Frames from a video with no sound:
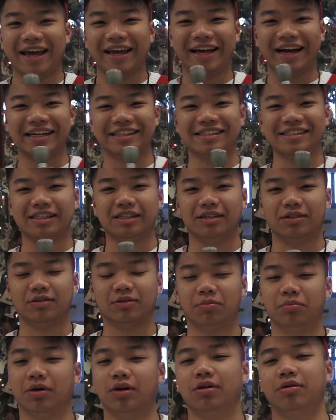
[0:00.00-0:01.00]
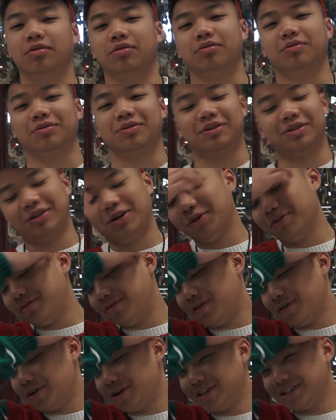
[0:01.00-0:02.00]
Hey guys, bro, don't
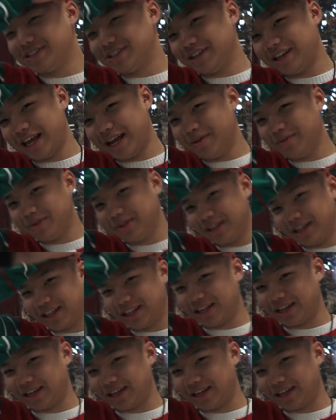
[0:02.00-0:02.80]
focus the camera like